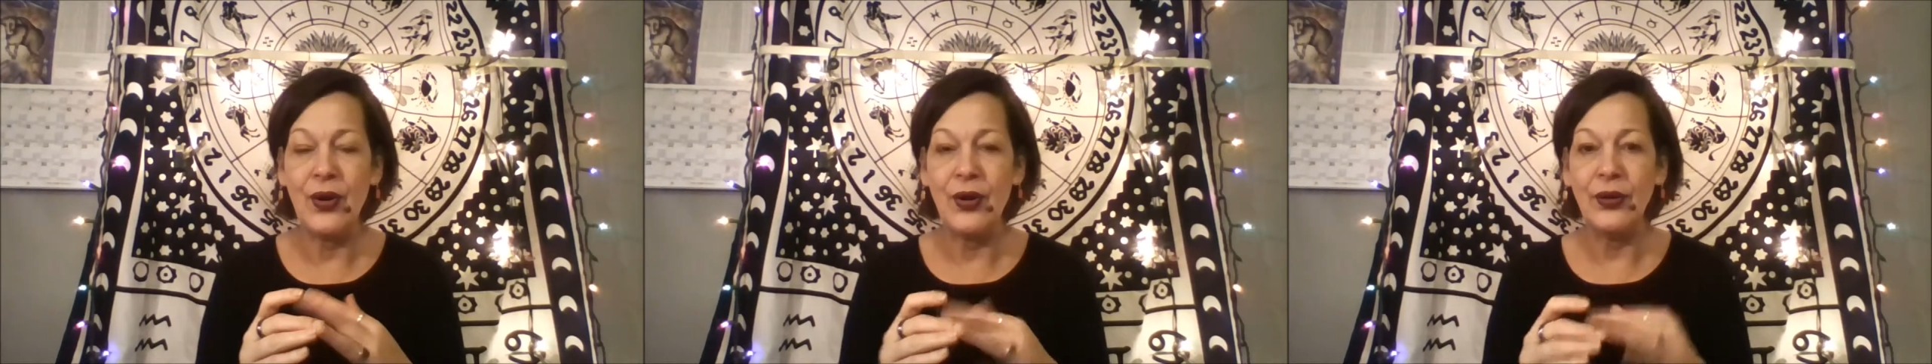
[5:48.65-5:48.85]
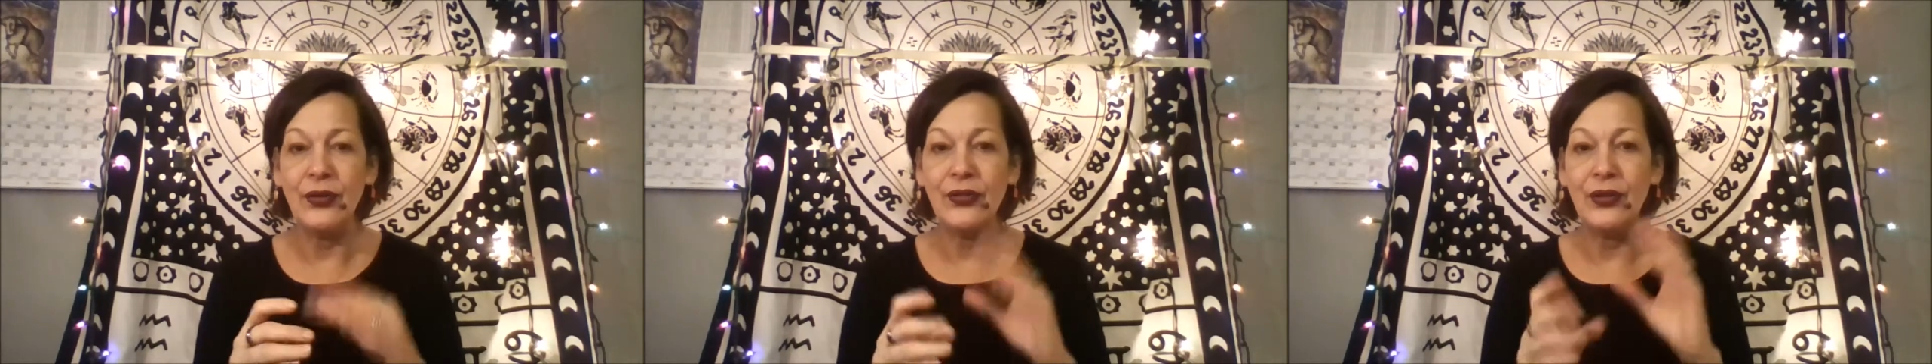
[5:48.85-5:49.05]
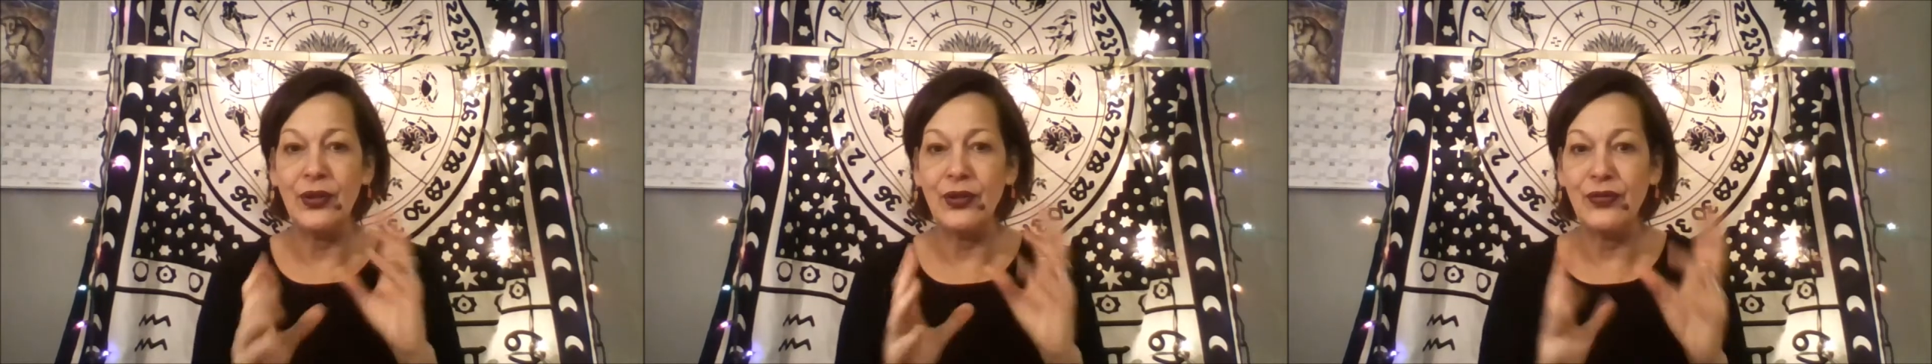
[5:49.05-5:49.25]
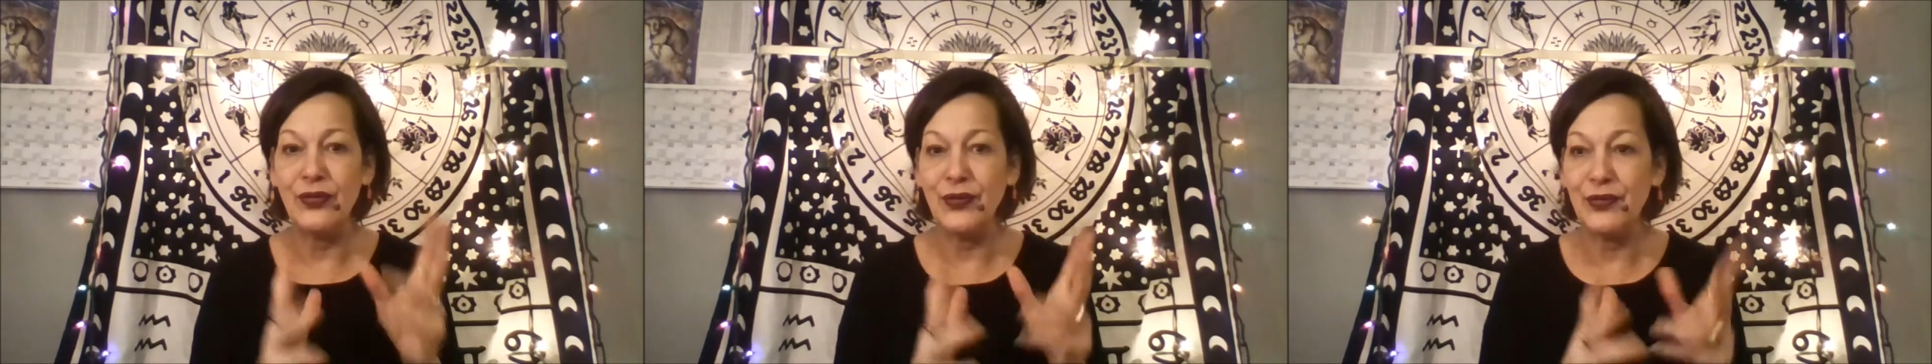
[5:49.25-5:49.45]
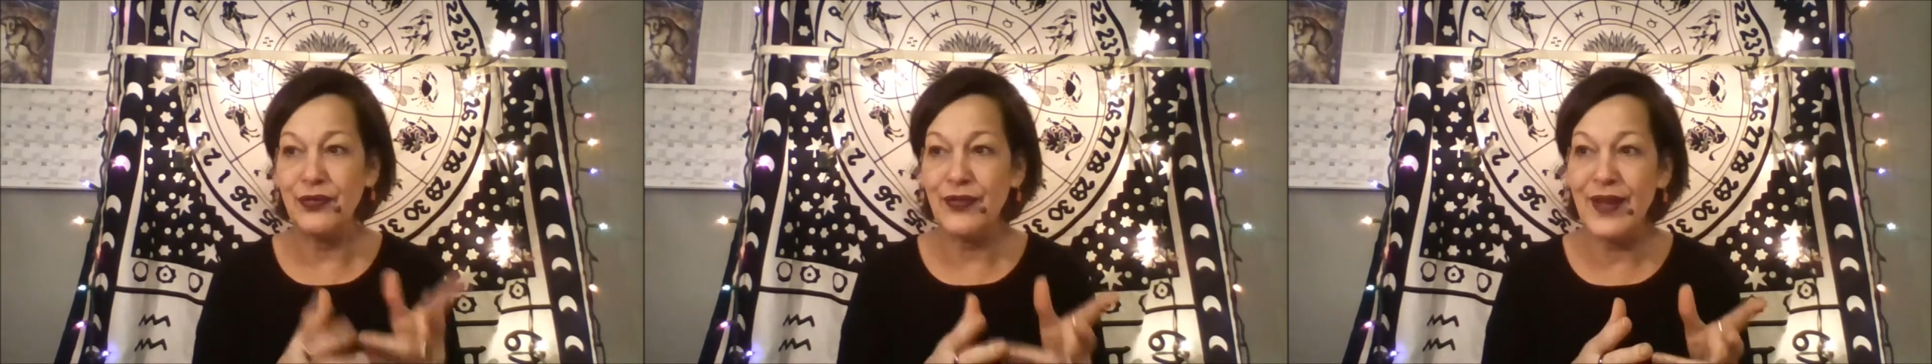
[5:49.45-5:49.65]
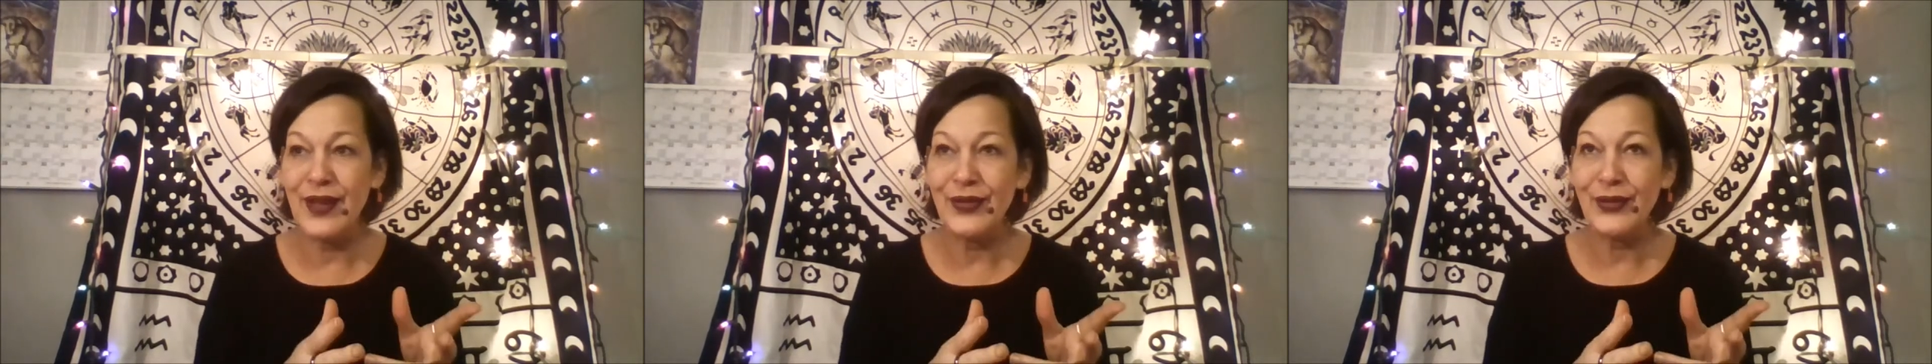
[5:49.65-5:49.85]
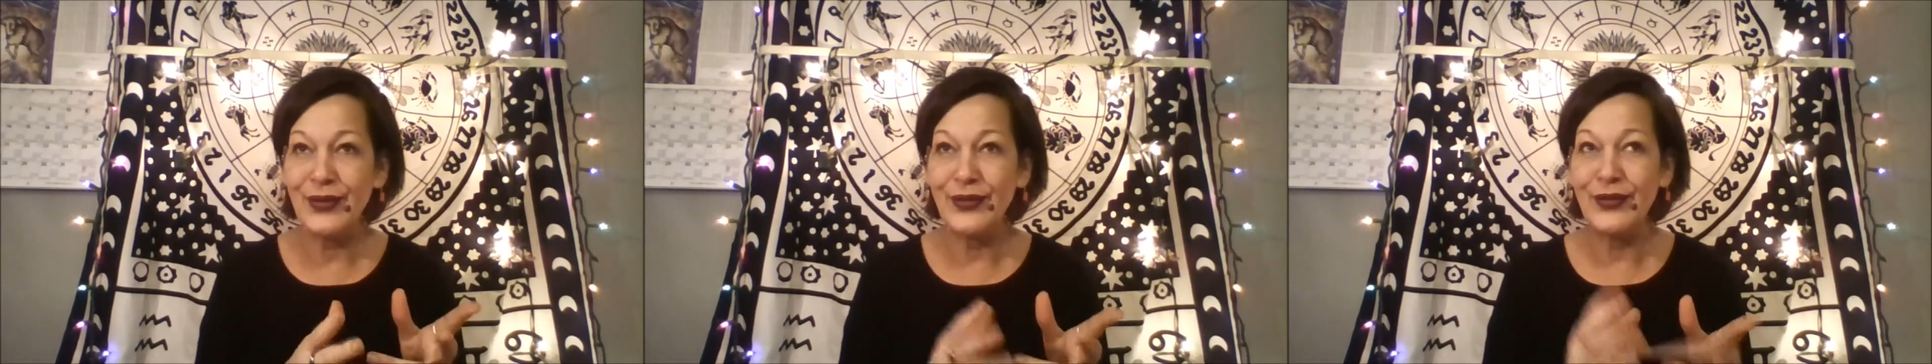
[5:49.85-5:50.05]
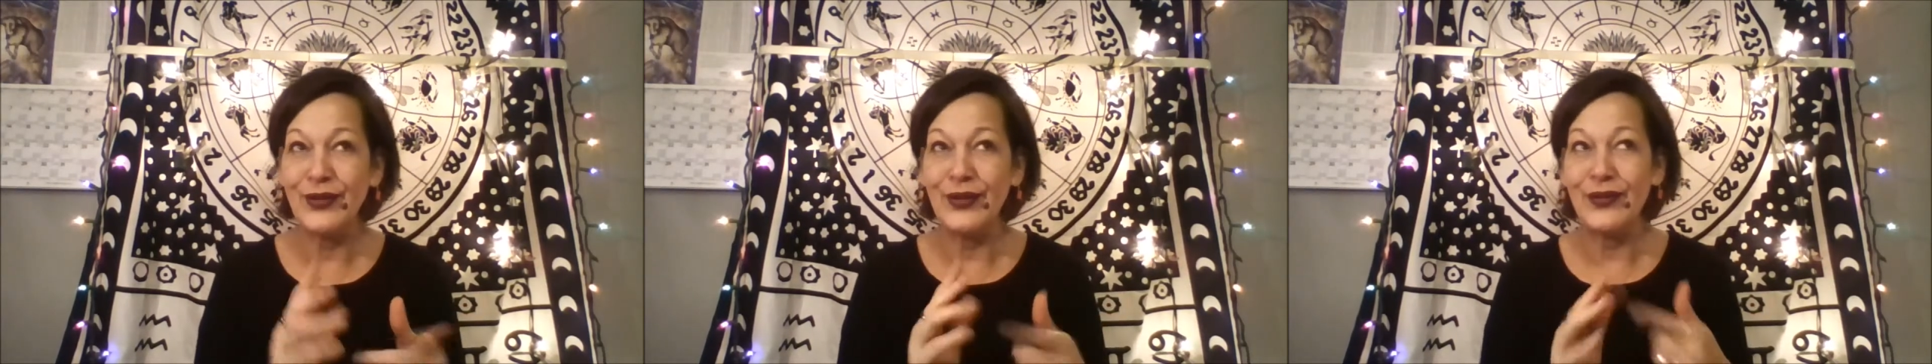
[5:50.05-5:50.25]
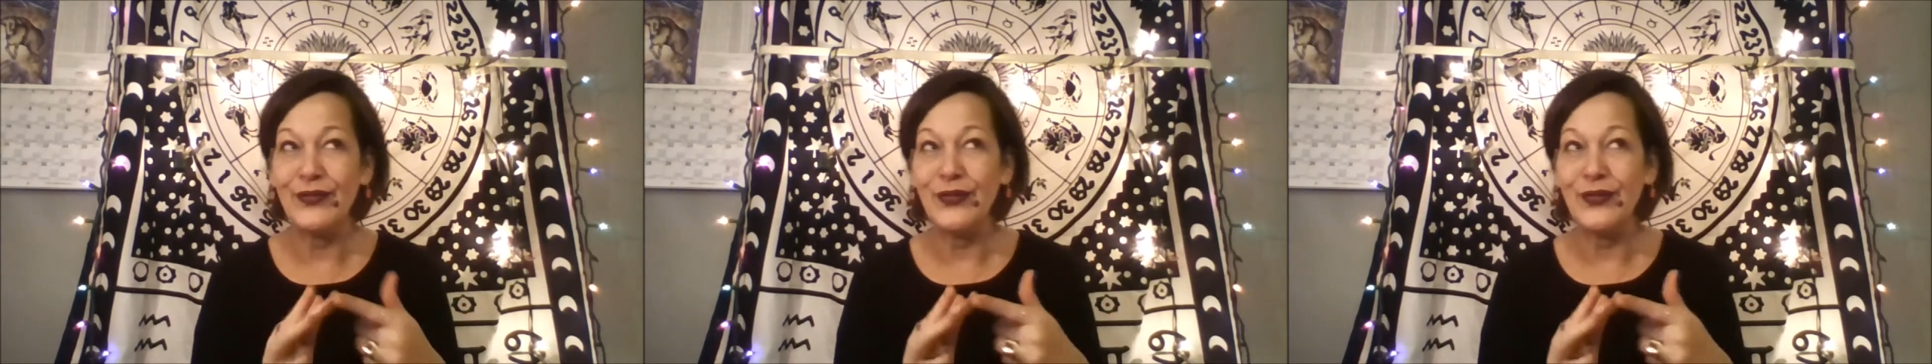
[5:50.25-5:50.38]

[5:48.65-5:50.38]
Look for feathers, look for